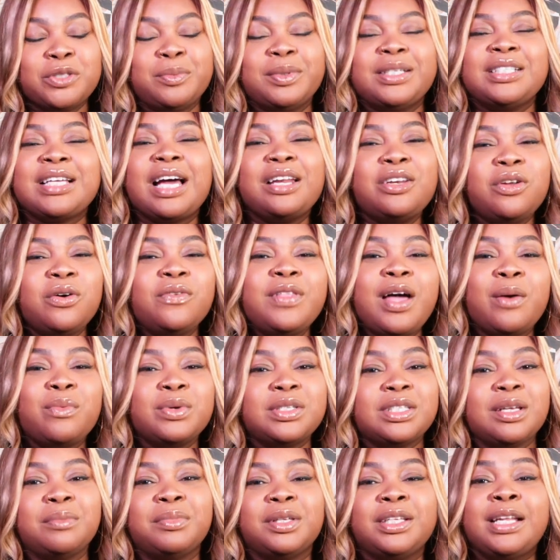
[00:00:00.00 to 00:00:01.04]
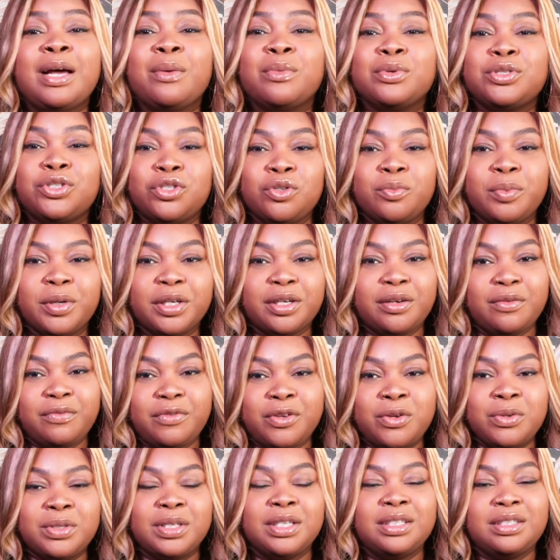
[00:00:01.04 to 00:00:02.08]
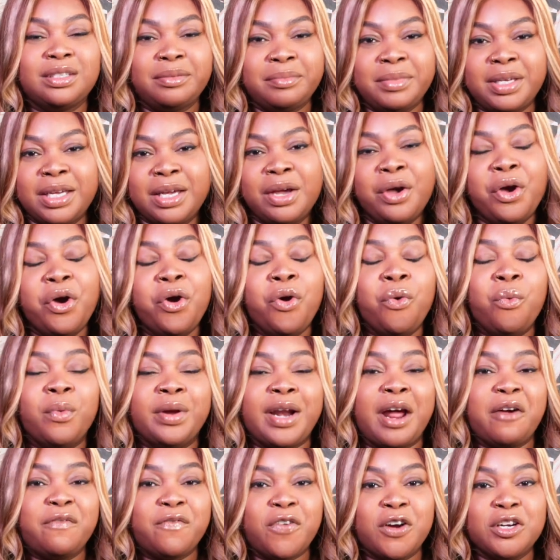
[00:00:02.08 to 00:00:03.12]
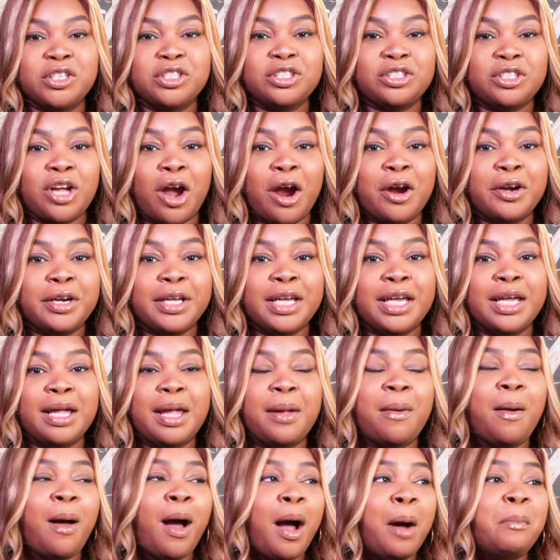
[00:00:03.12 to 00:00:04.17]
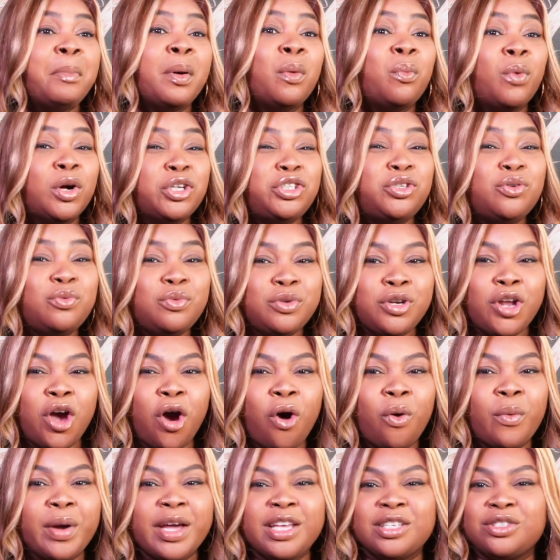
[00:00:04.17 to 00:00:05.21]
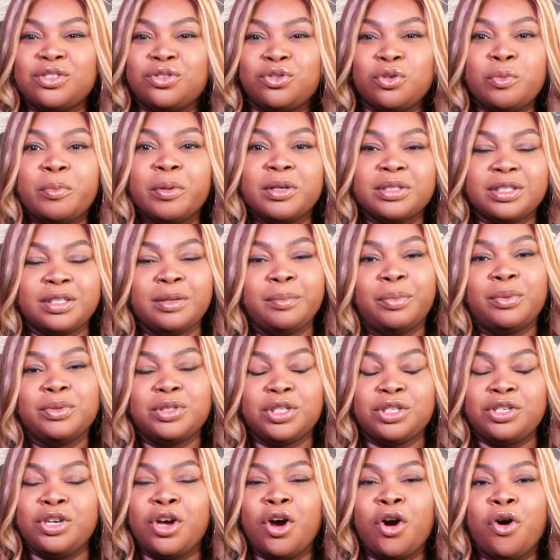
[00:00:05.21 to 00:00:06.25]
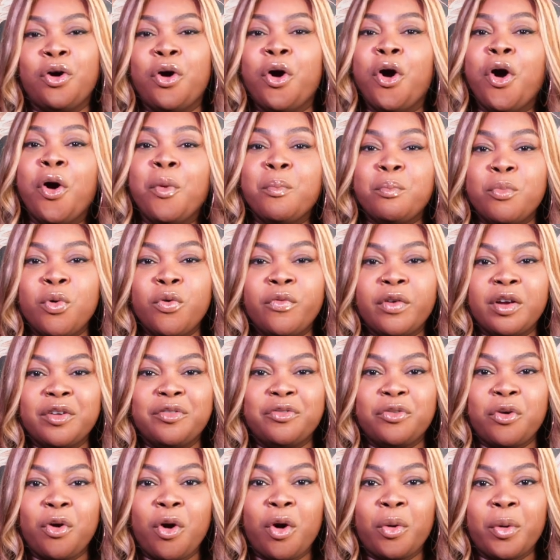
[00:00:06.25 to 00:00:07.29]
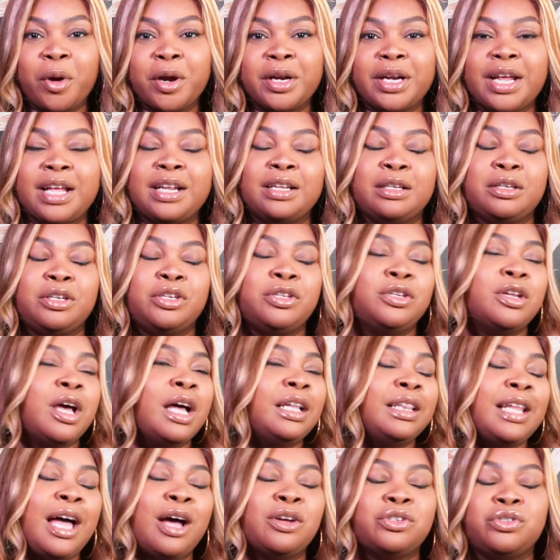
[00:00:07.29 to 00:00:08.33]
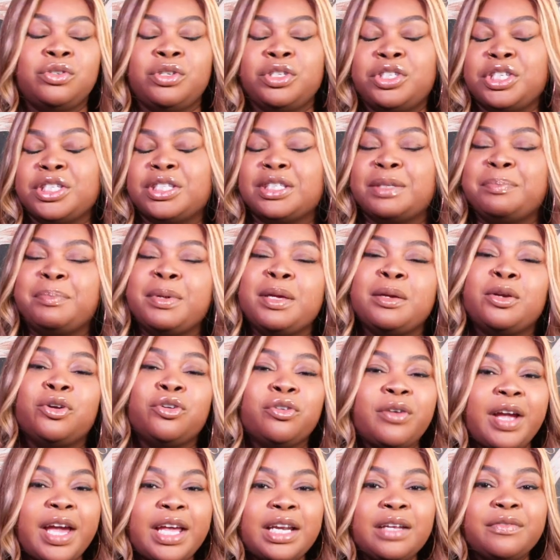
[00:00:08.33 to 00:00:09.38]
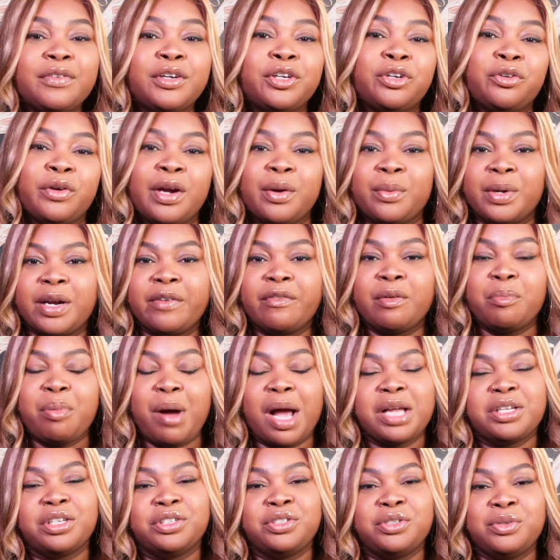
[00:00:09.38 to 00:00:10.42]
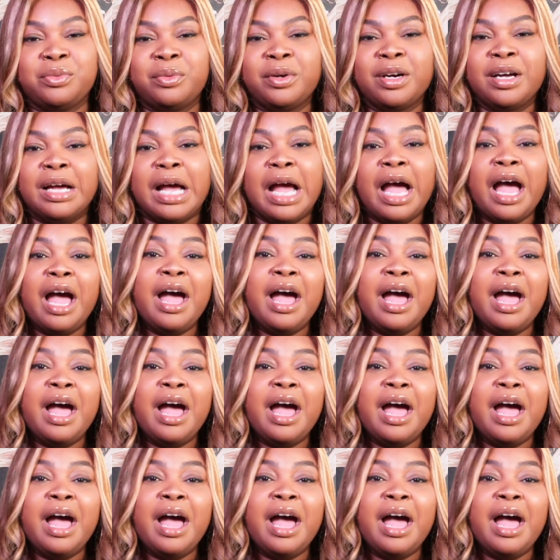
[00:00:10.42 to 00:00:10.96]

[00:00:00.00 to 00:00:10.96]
Because I know that was something that was super confusing to me when I first started, but once you know, it's super simple to know moving forward, and it allows you to just be creative and create whatever projects you want.